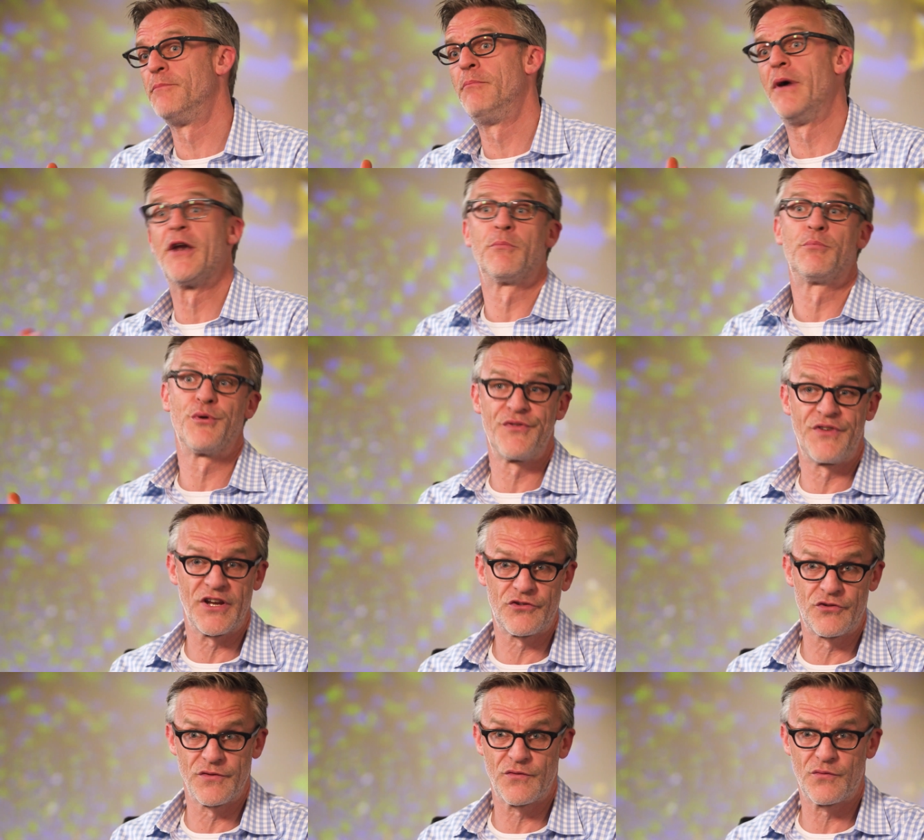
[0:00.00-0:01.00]
better
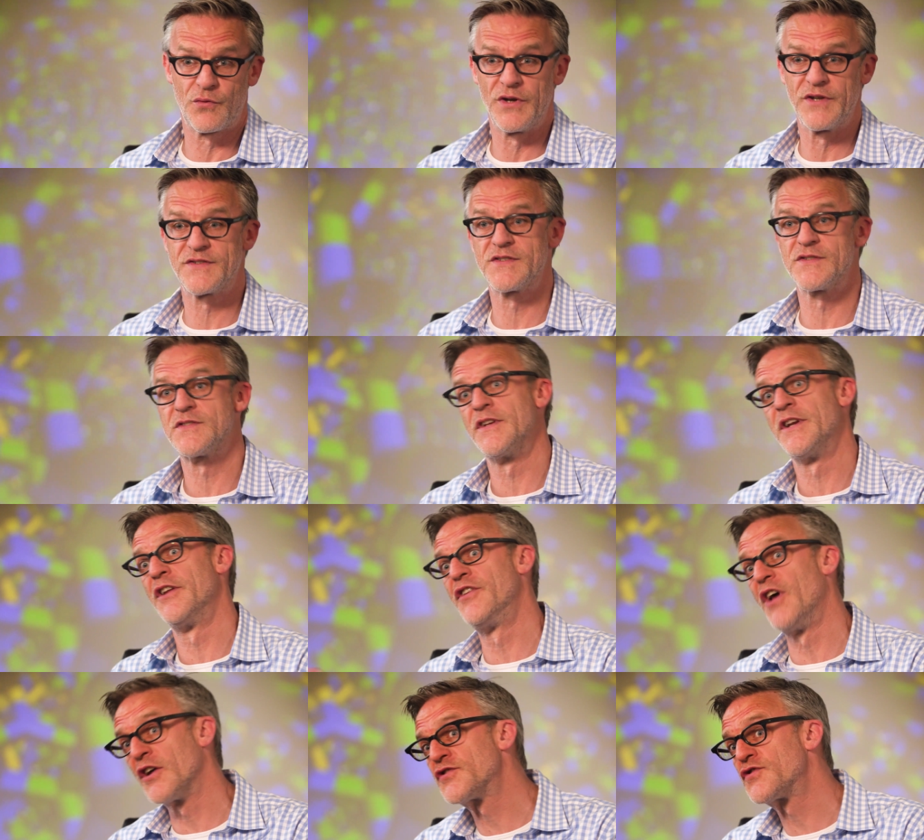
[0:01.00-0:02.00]
predictions, for instance, in
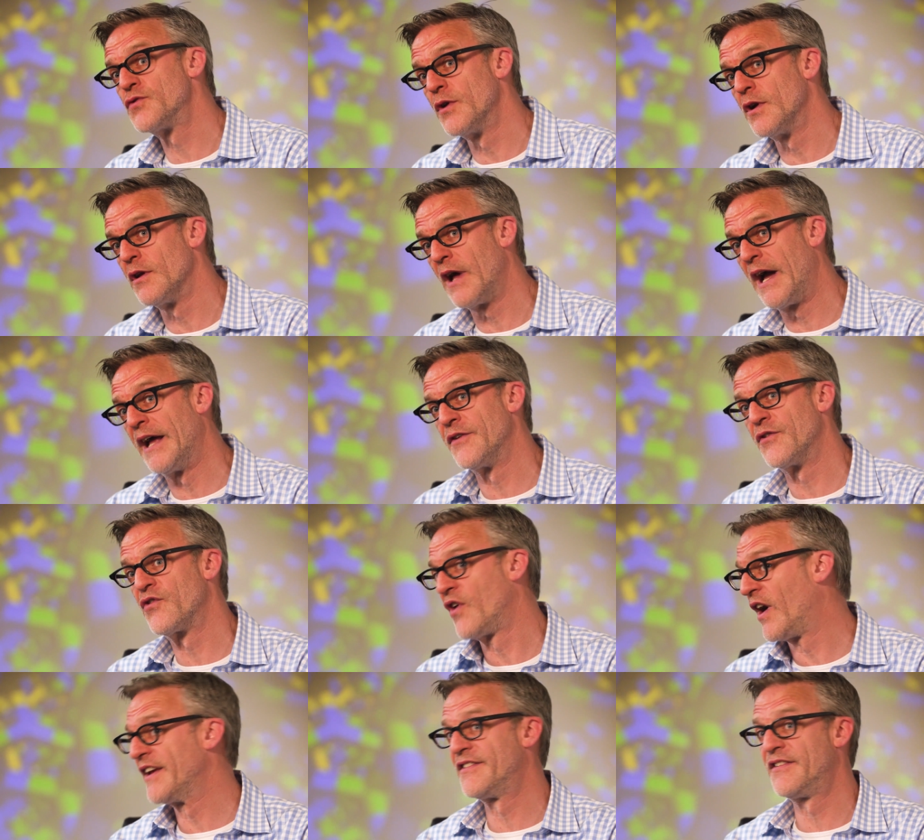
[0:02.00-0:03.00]
industrial and
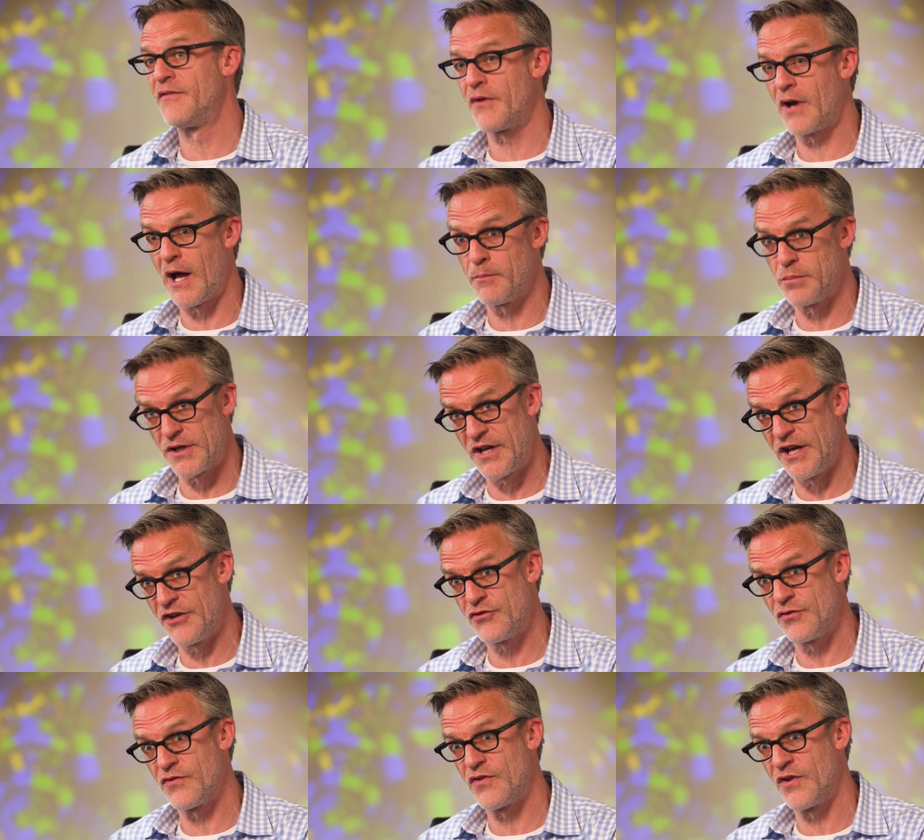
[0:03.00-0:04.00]
scientific
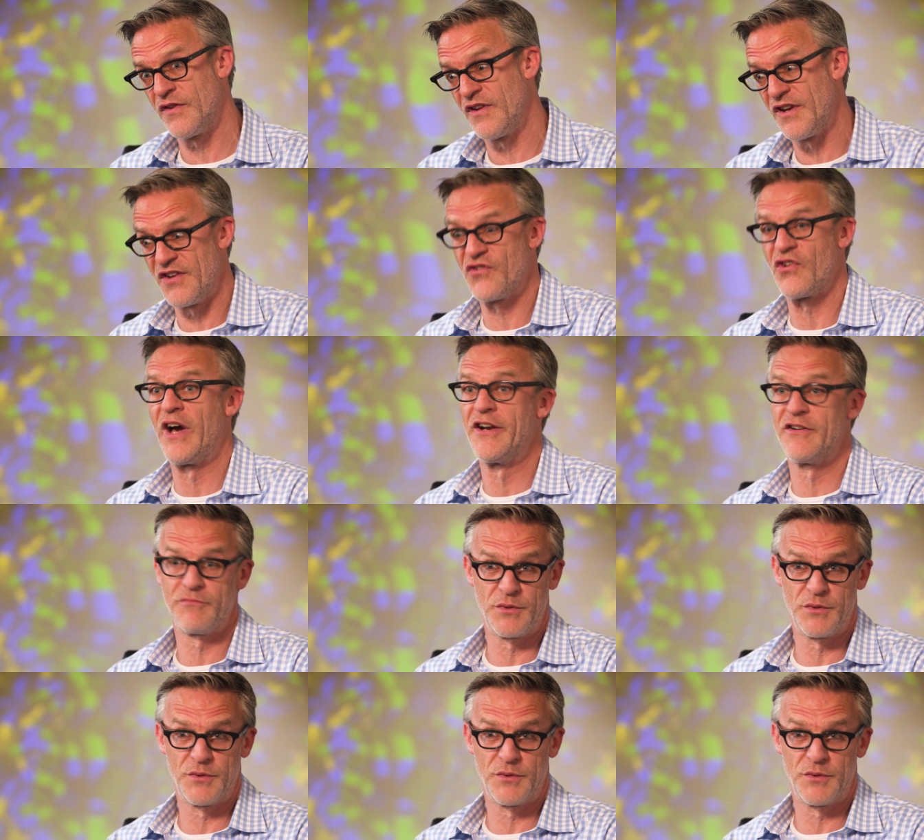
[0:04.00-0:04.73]
applications in the design of